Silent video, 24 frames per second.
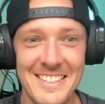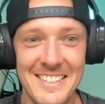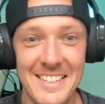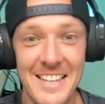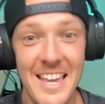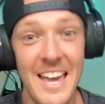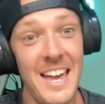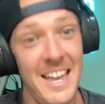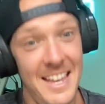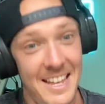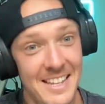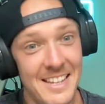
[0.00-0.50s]

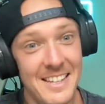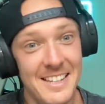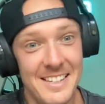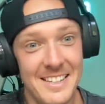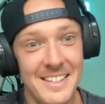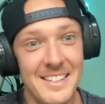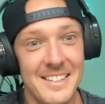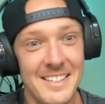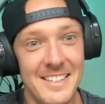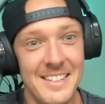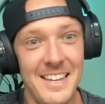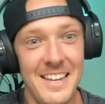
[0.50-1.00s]

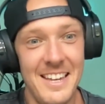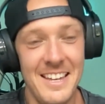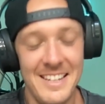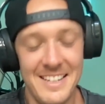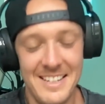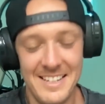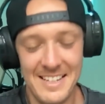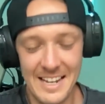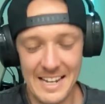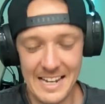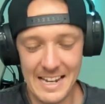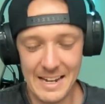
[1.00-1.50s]
Yeah.
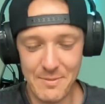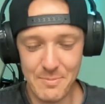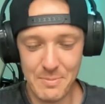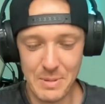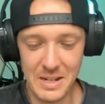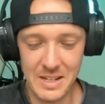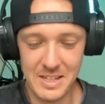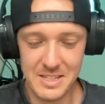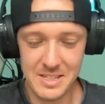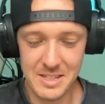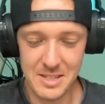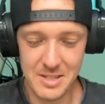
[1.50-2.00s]
I have
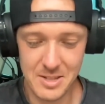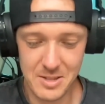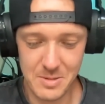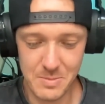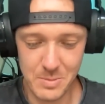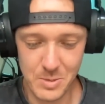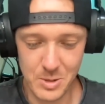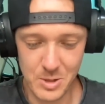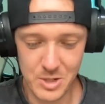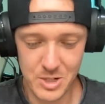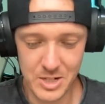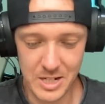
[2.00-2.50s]
been listening to some
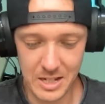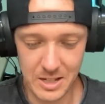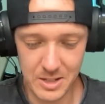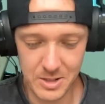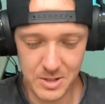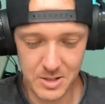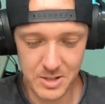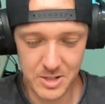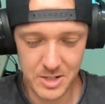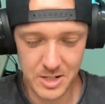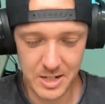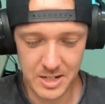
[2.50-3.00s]
more
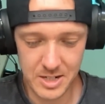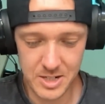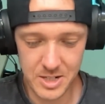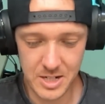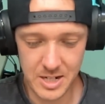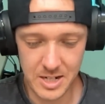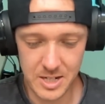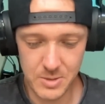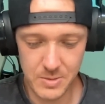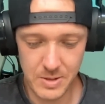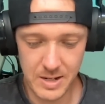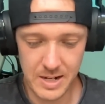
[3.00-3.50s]

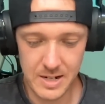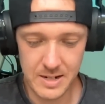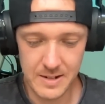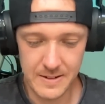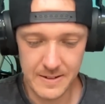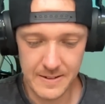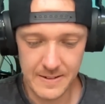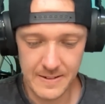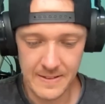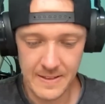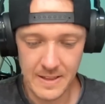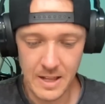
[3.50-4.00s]
Shania Twain.
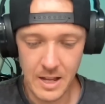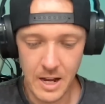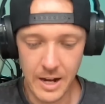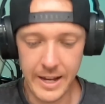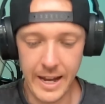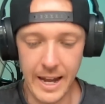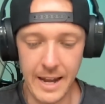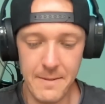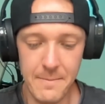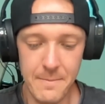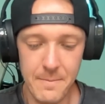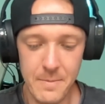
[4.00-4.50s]

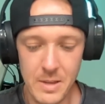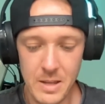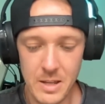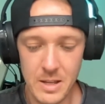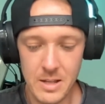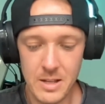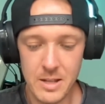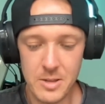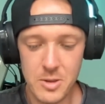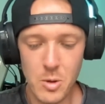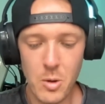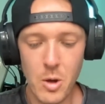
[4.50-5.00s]
Okay,
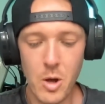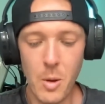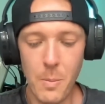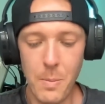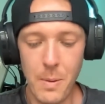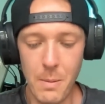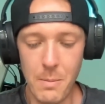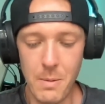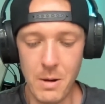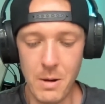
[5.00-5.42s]
let's do a couple more.